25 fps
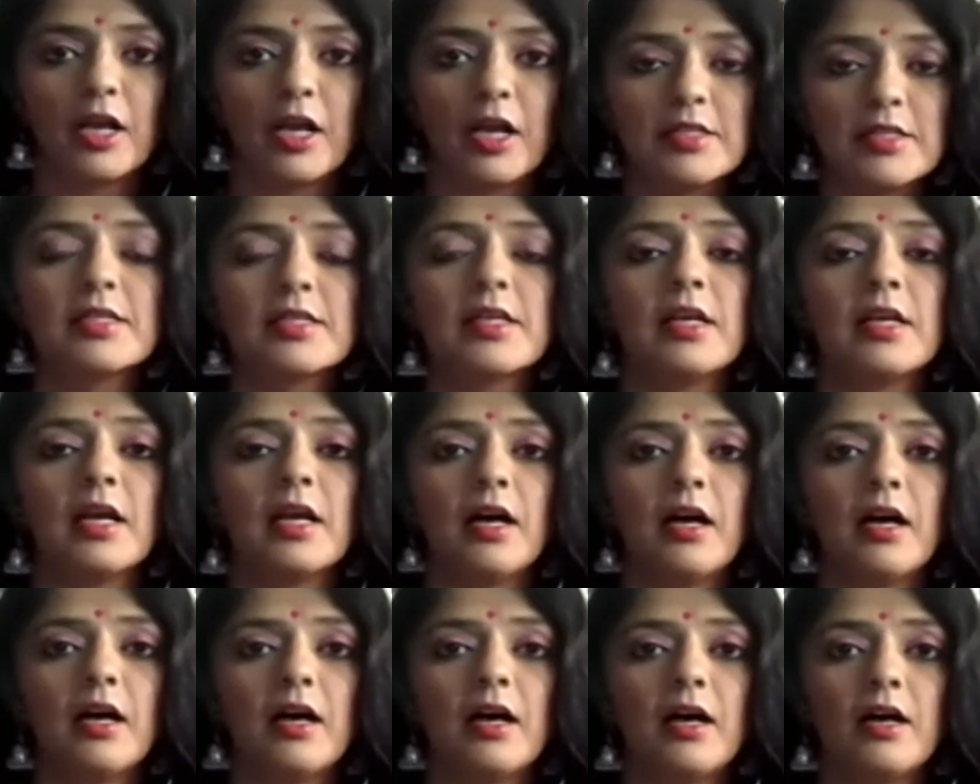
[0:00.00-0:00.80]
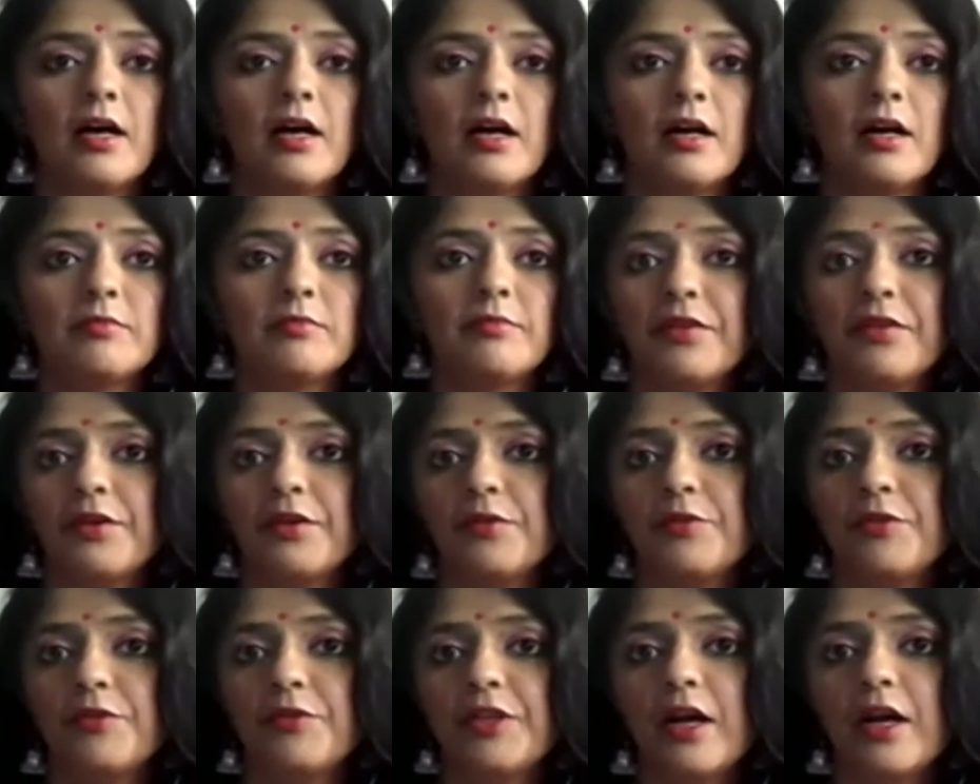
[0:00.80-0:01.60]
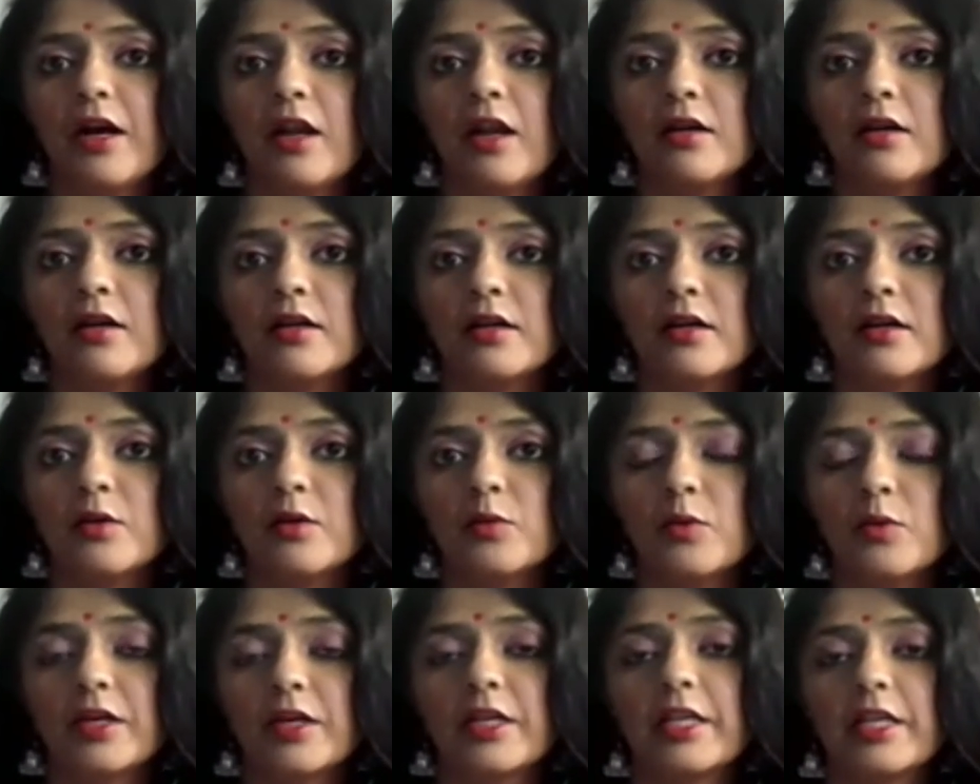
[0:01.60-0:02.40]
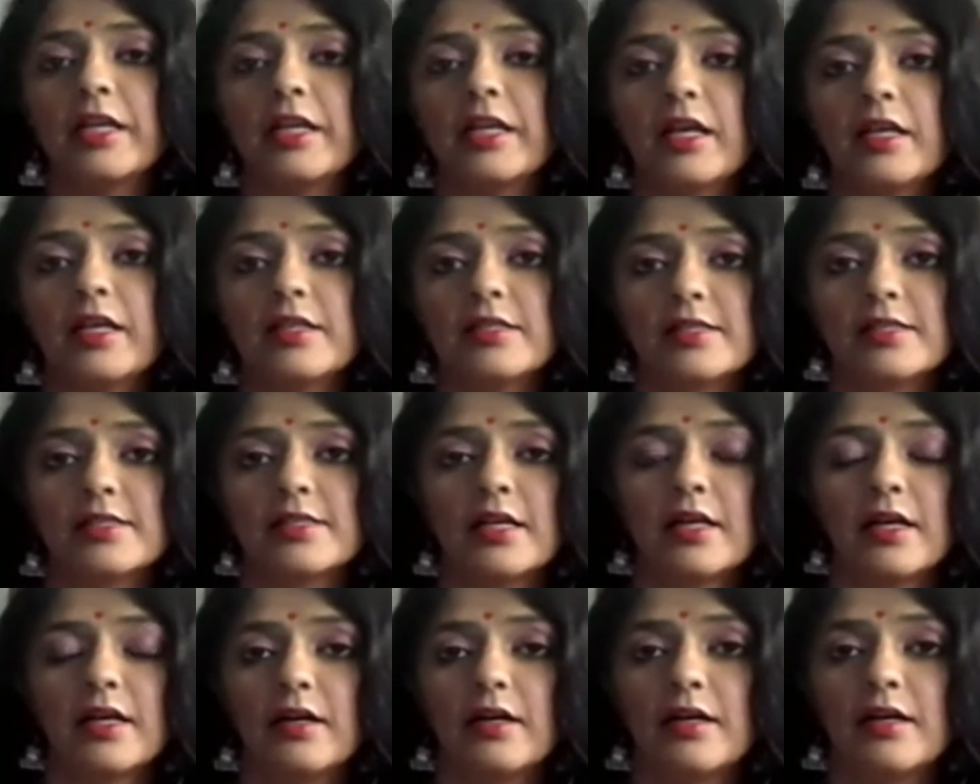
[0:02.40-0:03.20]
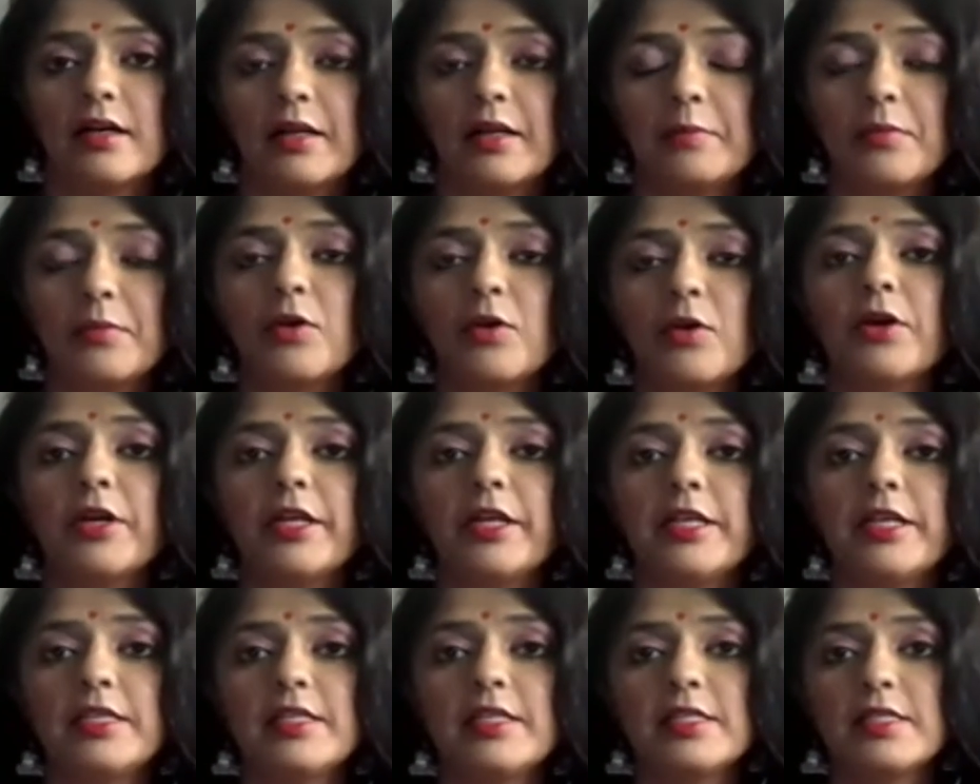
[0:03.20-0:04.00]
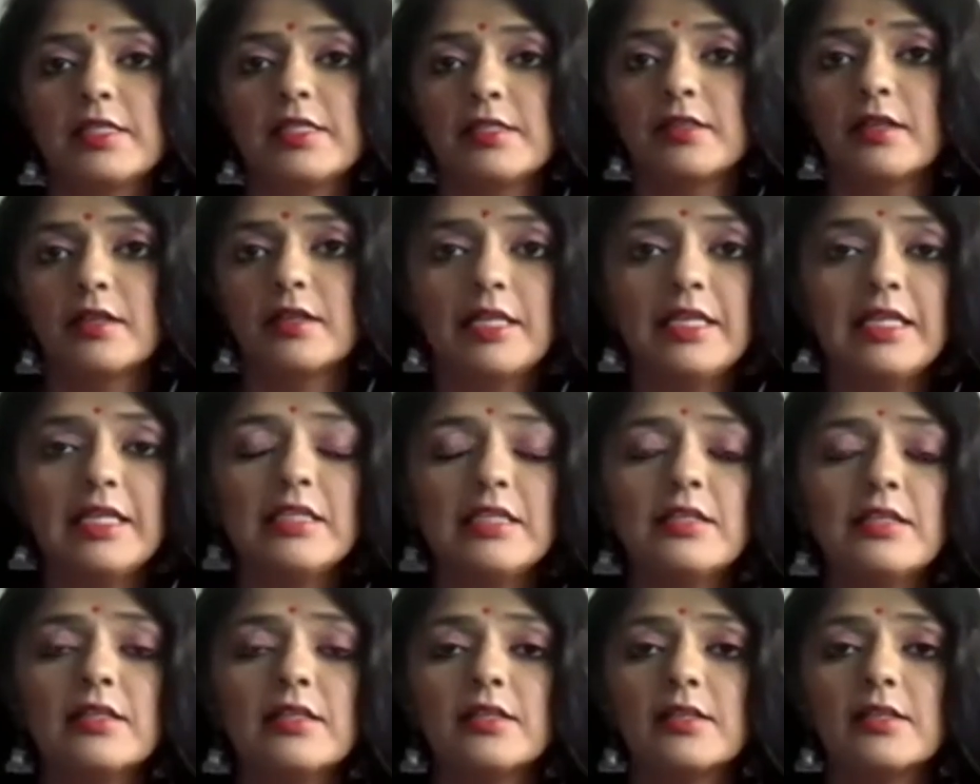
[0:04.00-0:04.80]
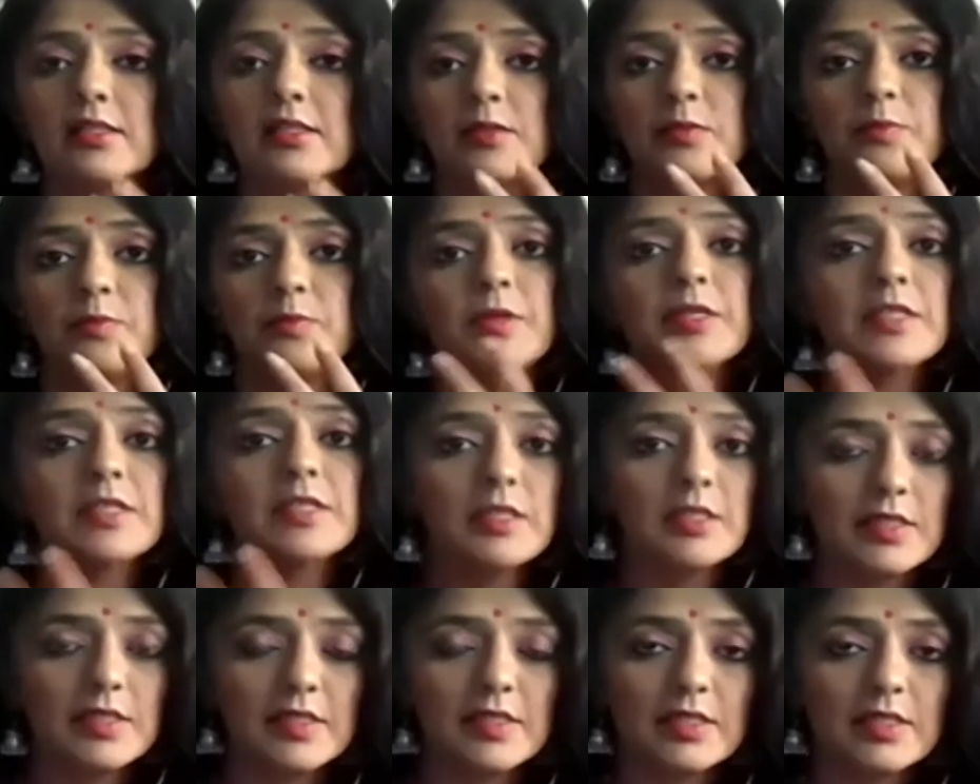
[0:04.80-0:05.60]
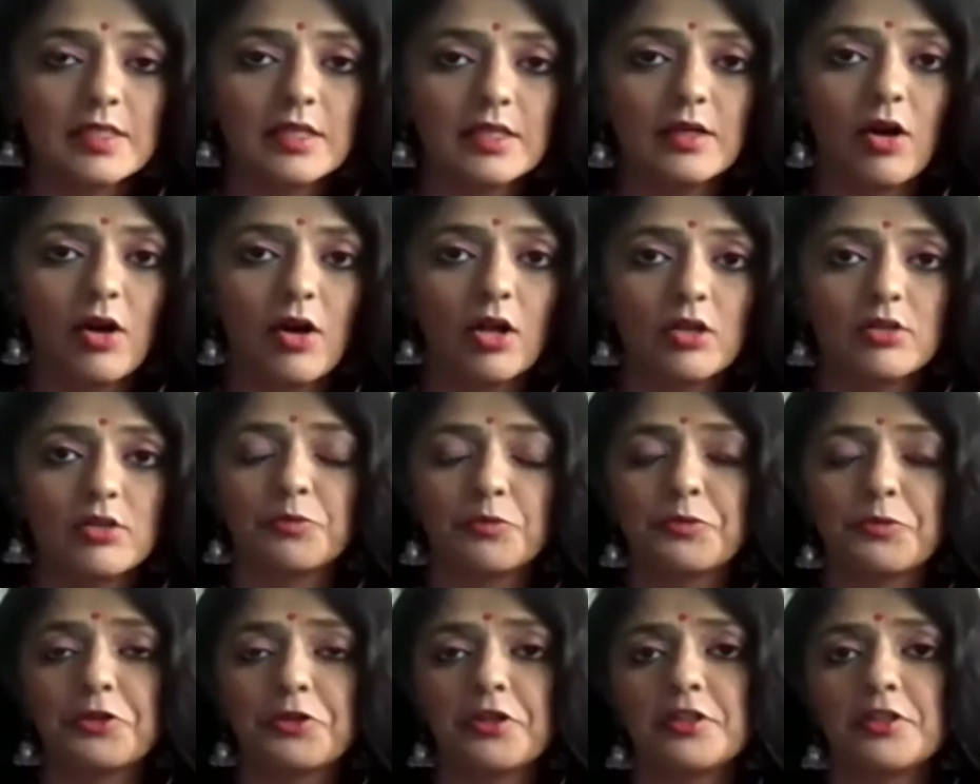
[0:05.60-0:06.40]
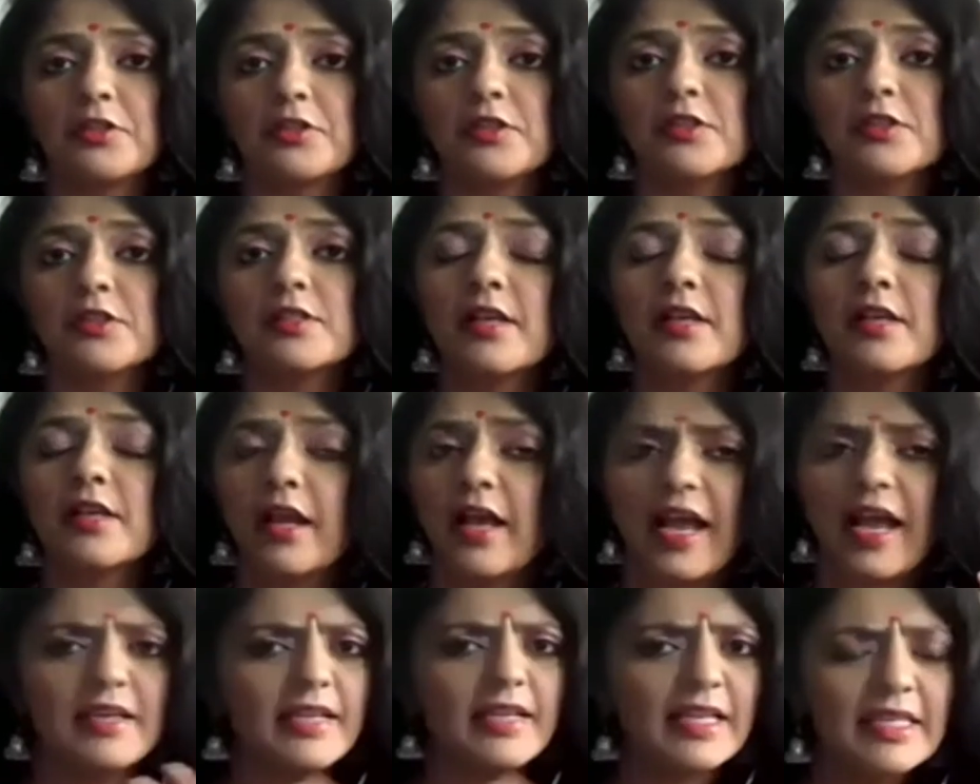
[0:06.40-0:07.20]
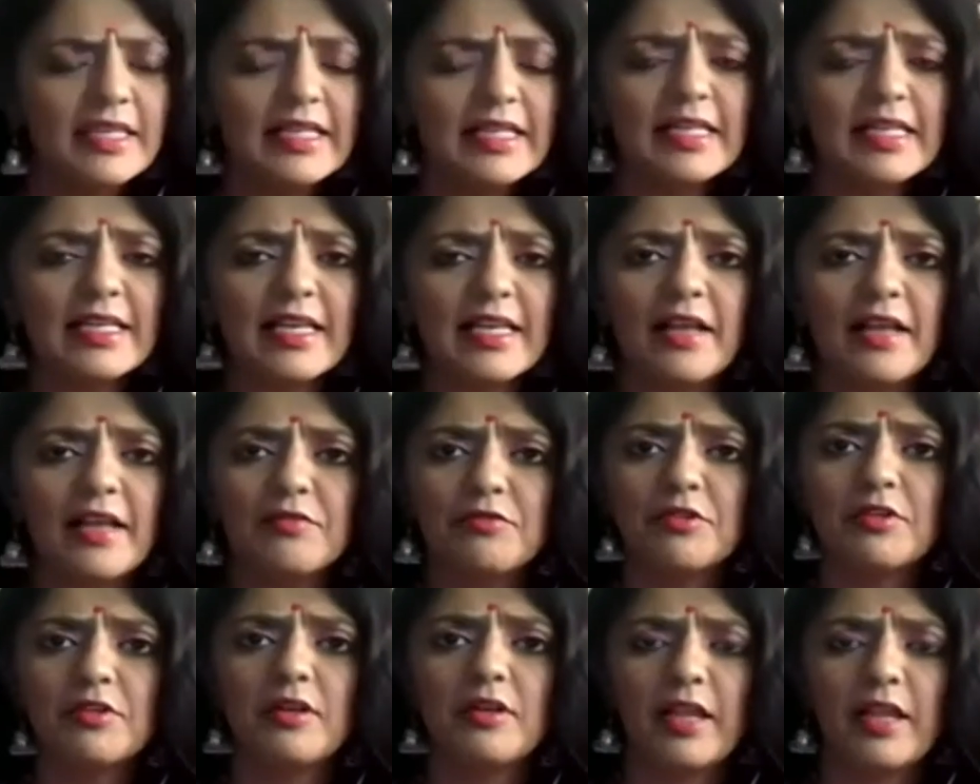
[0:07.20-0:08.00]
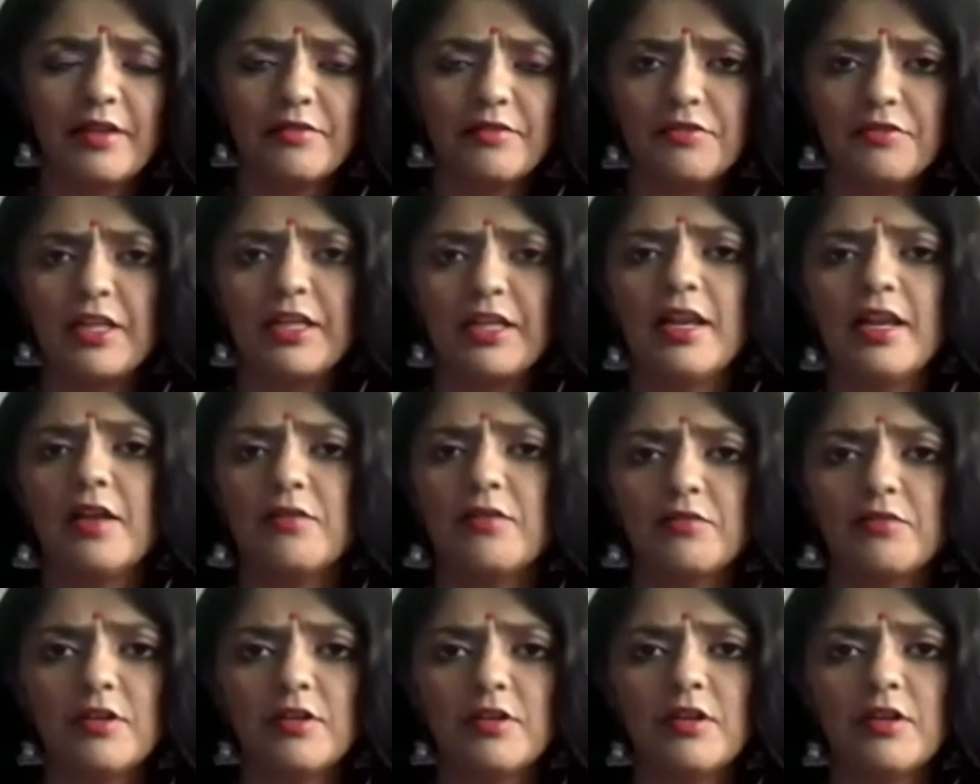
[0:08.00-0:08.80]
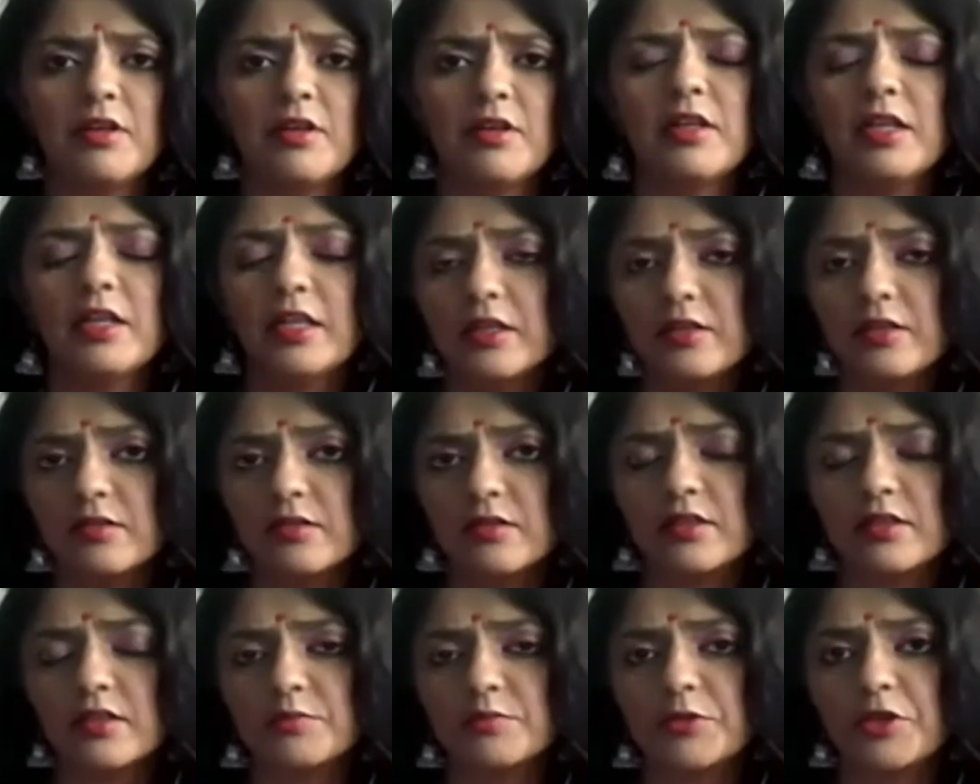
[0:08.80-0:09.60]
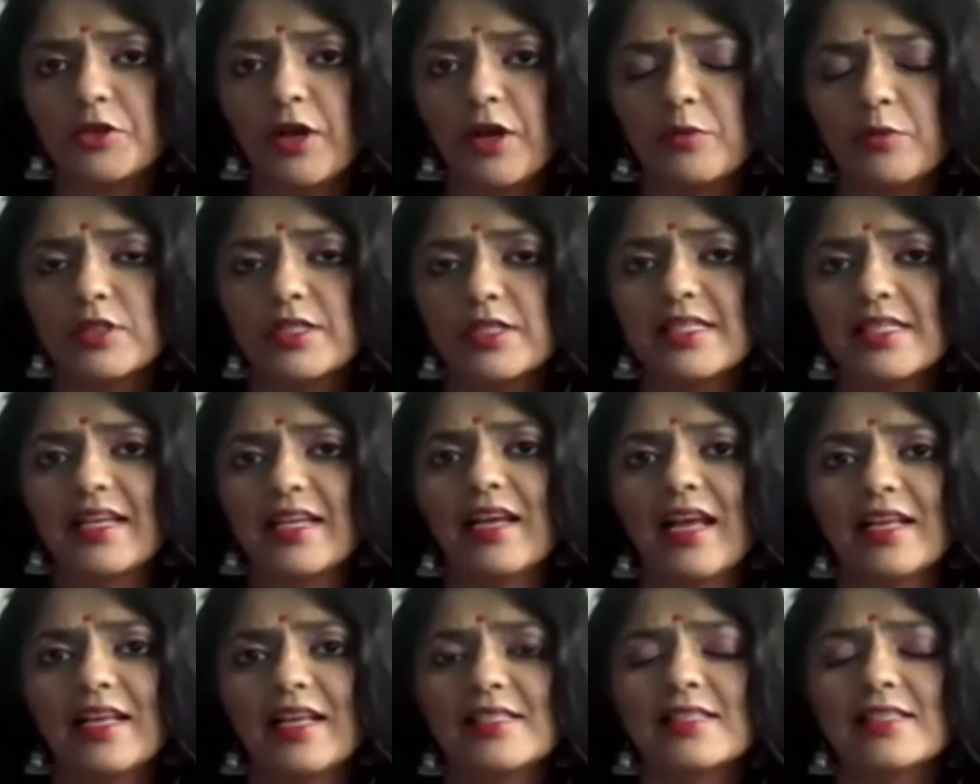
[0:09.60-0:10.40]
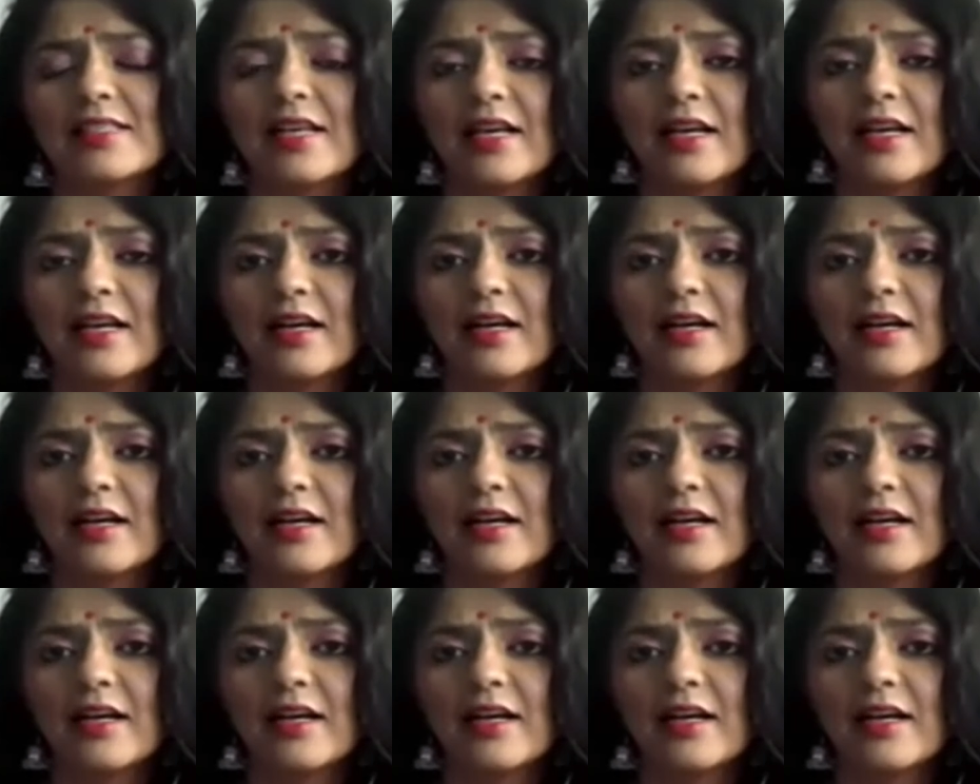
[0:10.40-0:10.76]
for us, whether we are working as employees, leaders, business entrepreneurs, at any level, every level, in, I would say, has